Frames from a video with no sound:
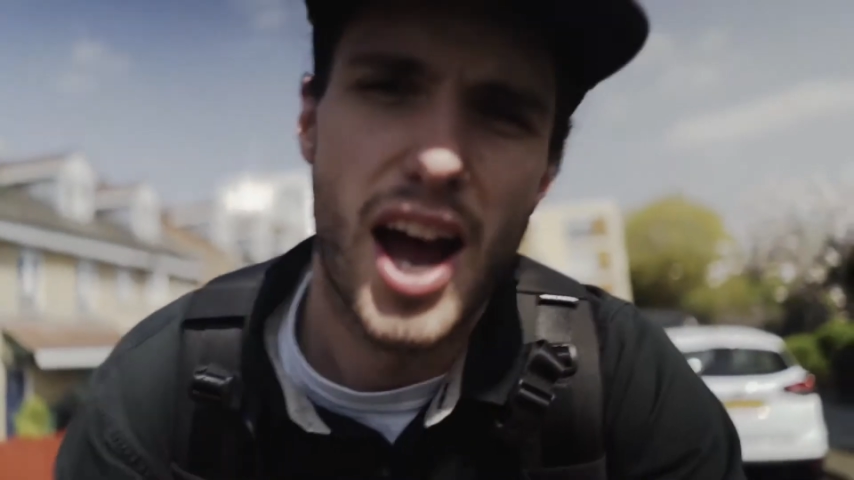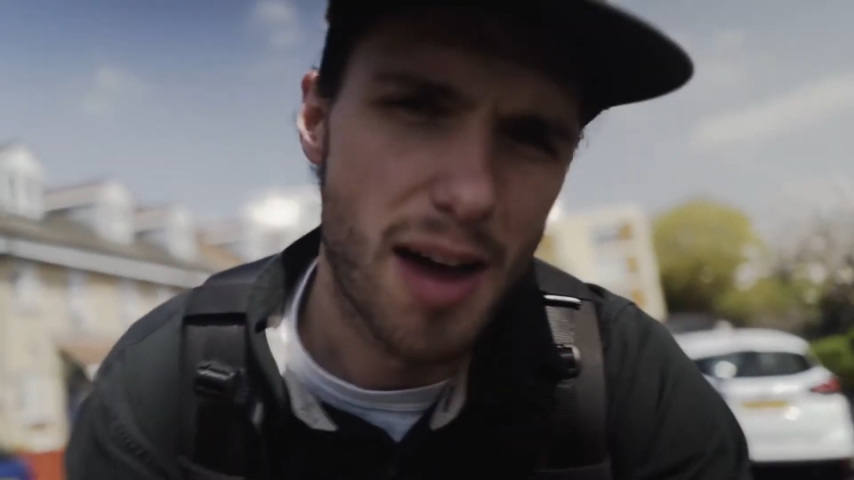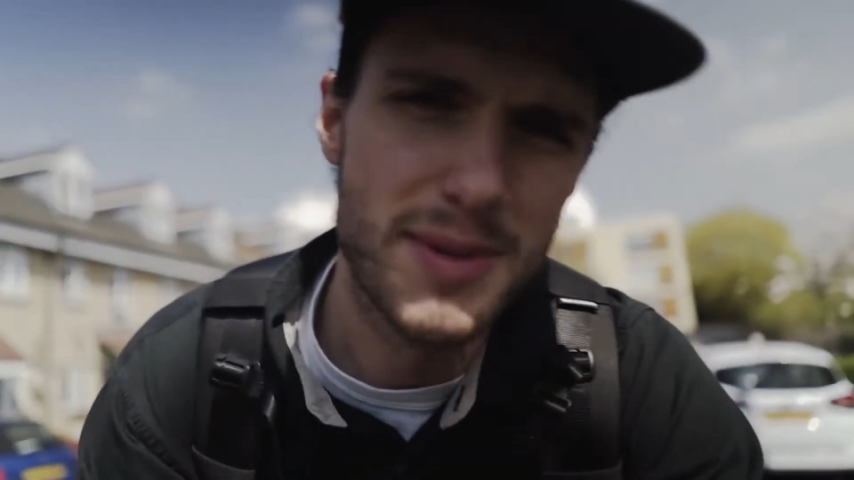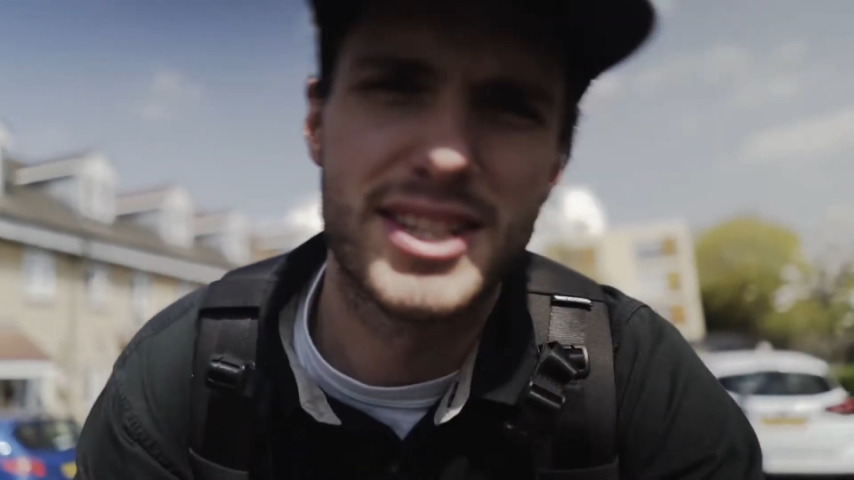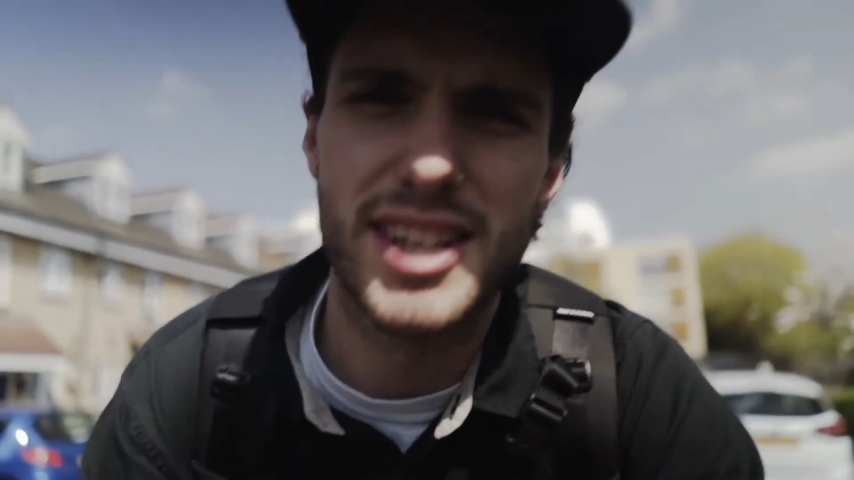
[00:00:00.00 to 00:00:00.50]

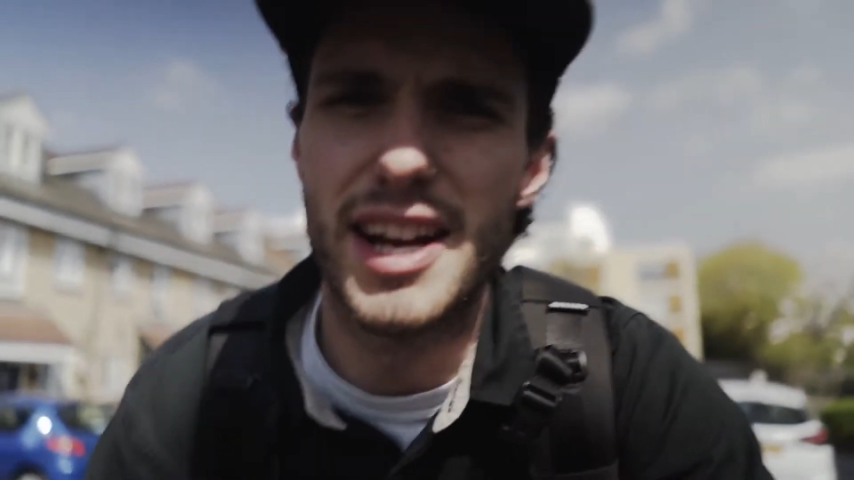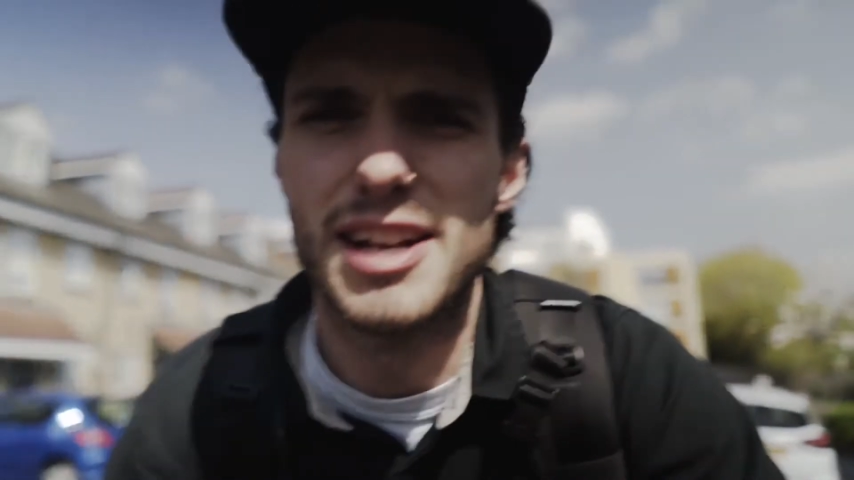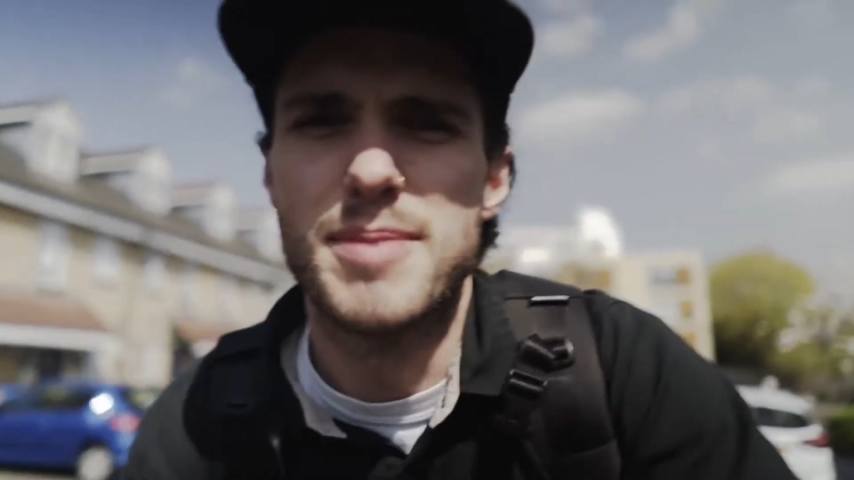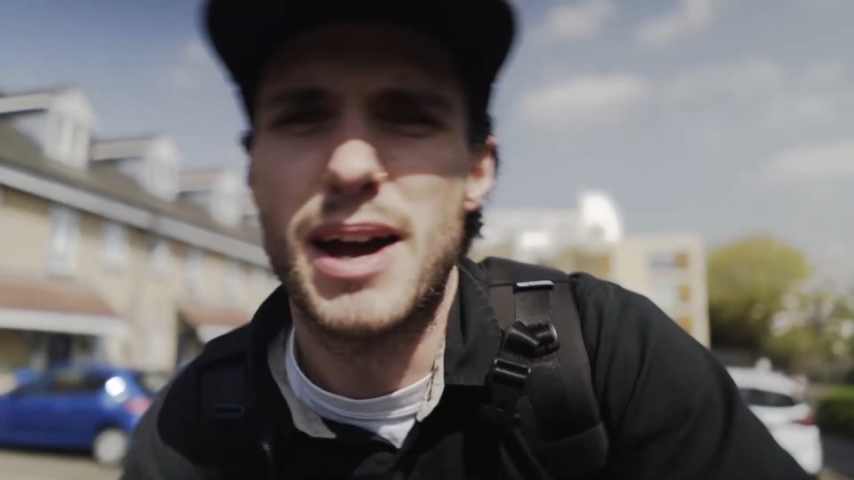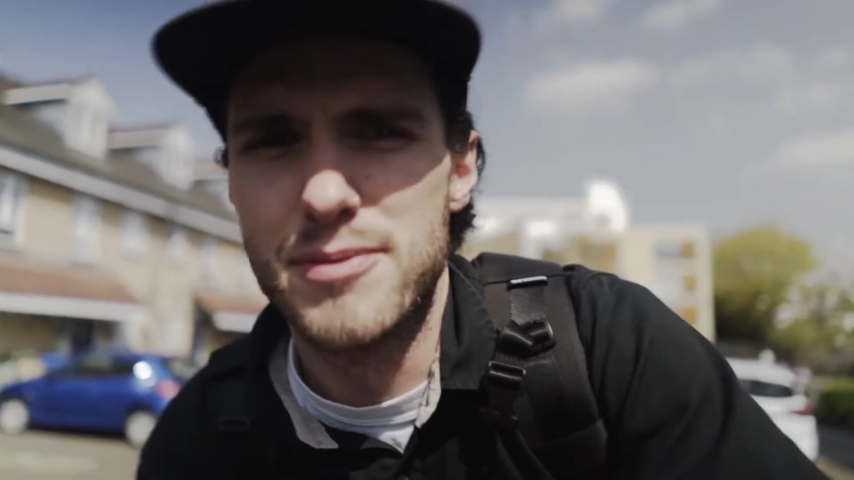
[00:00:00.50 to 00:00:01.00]
I'm
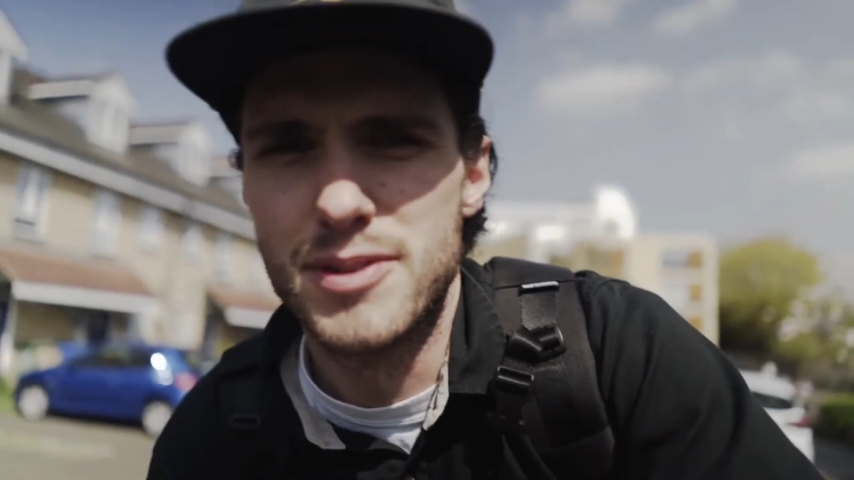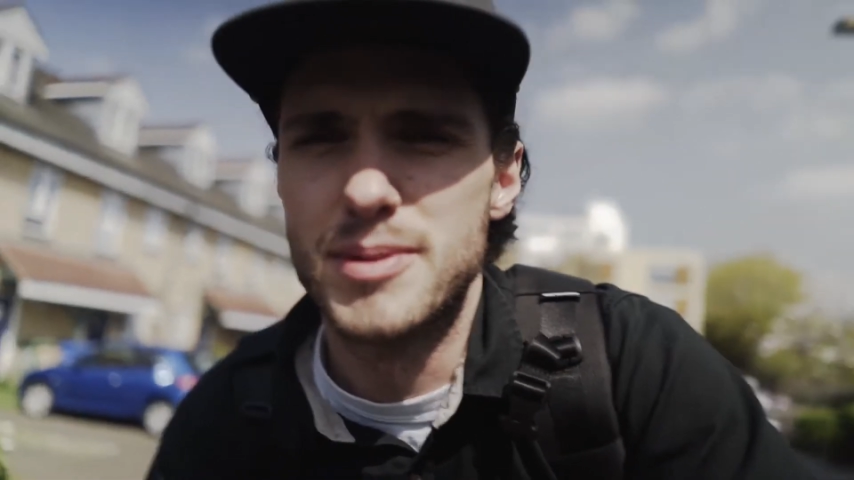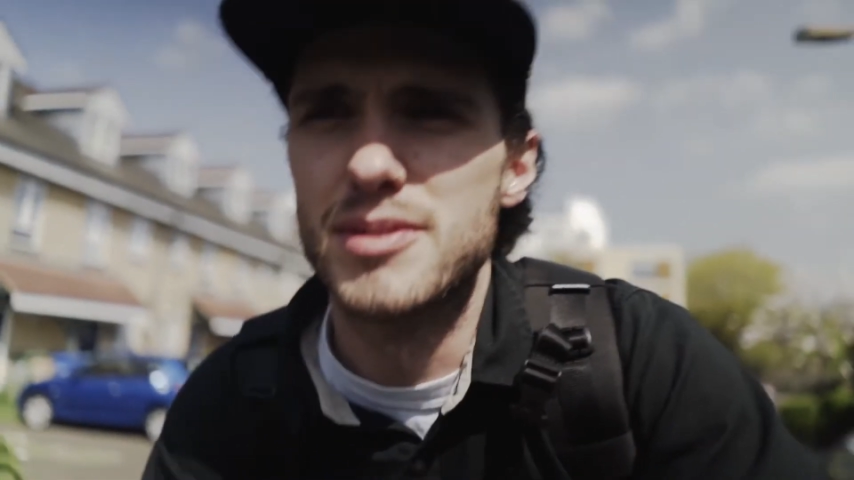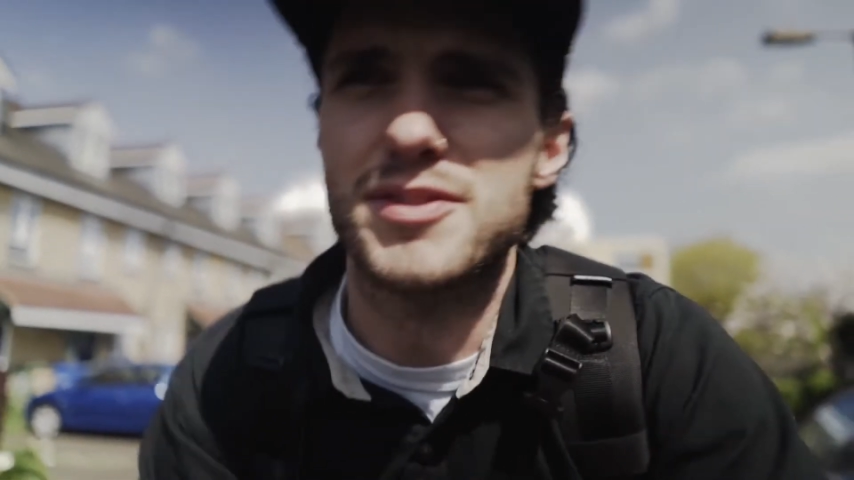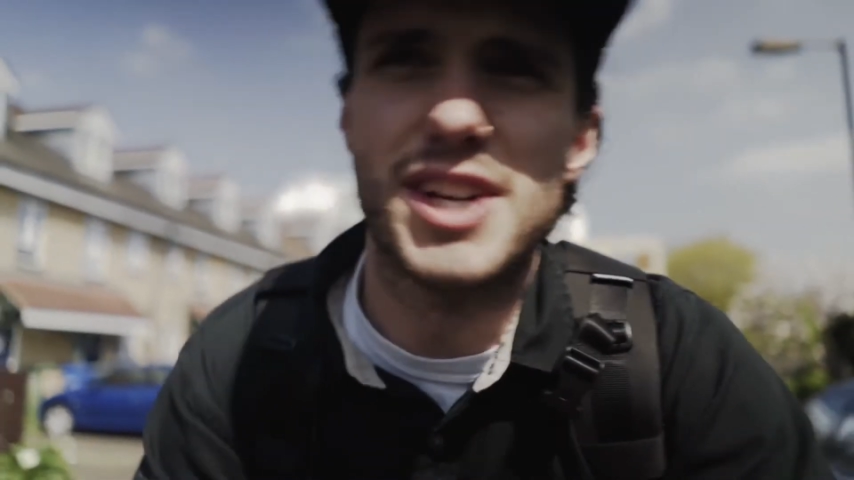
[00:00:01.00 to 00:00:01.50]
excited about
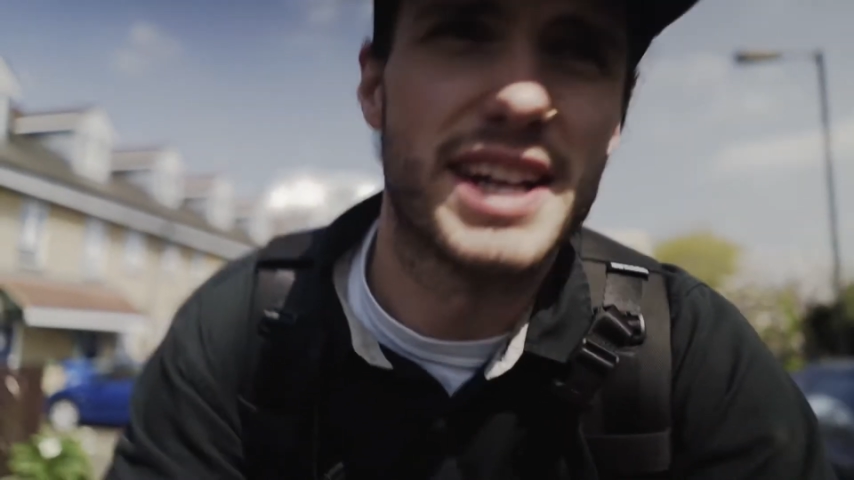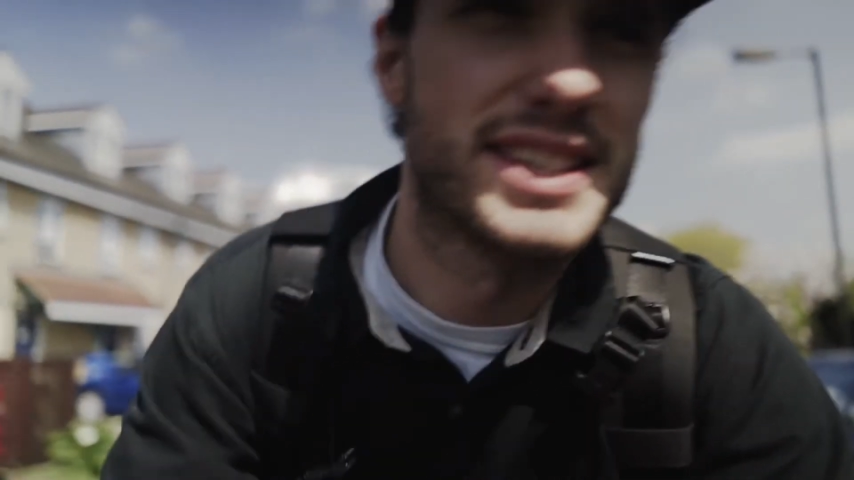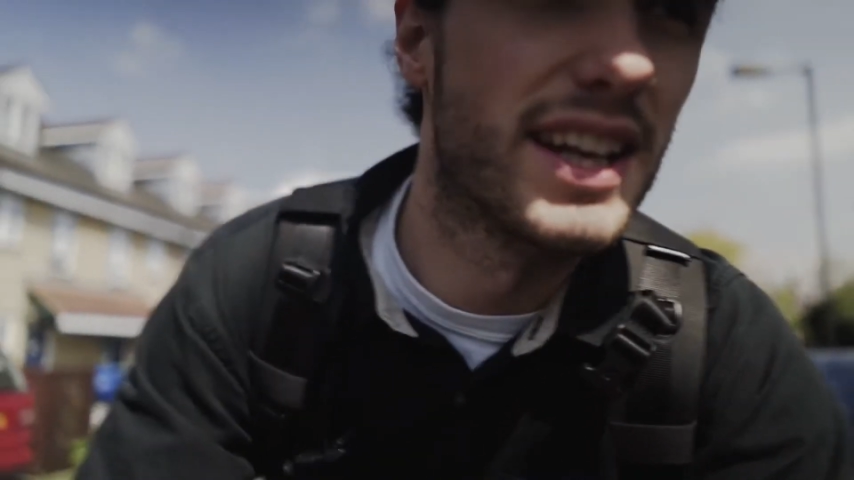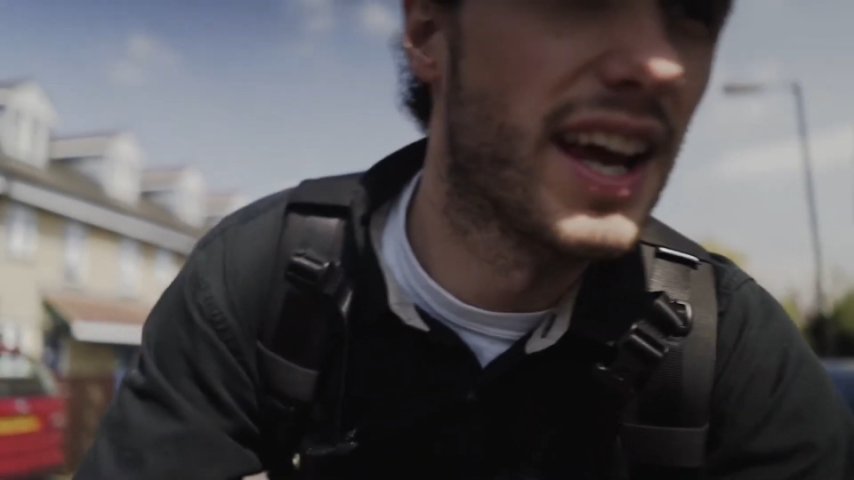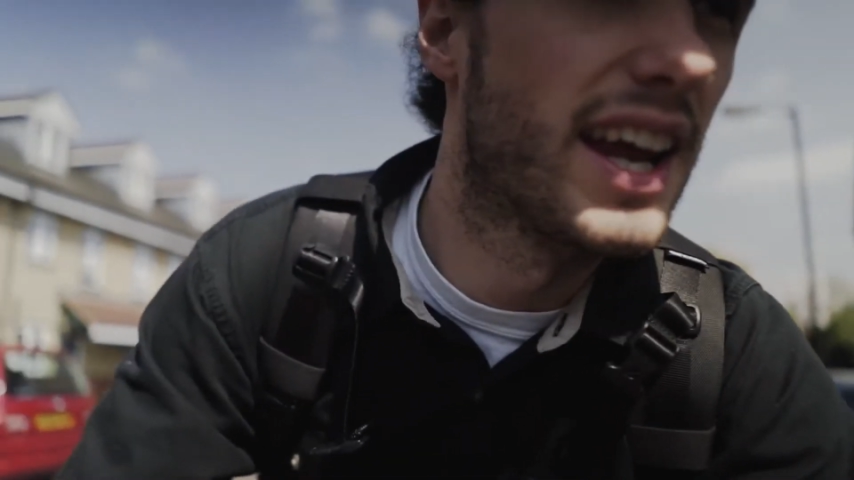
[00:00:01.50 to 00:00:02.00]
filming with Jack
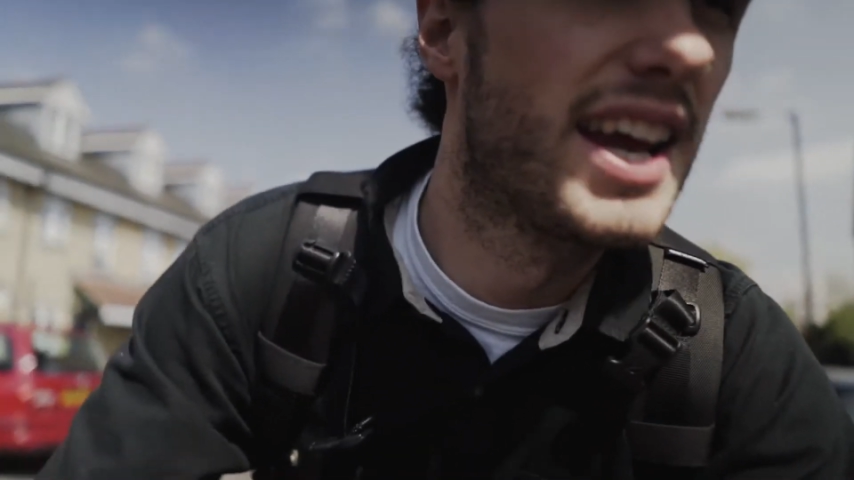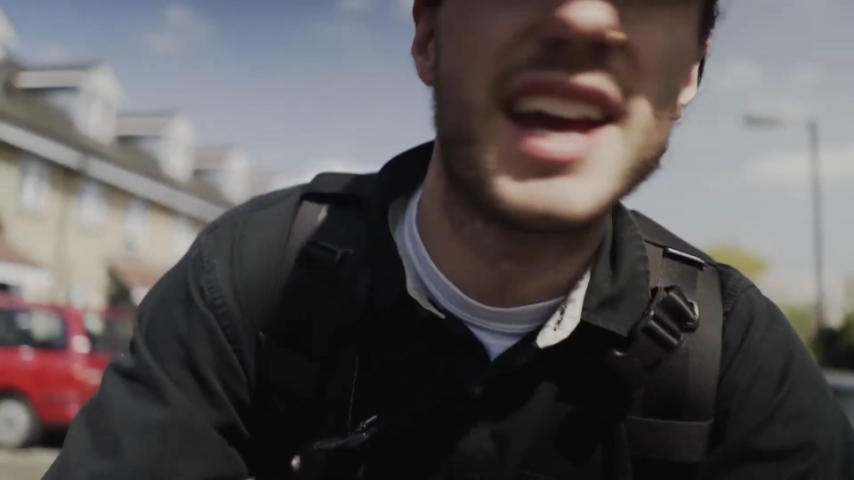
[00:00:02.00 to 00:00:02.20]
today.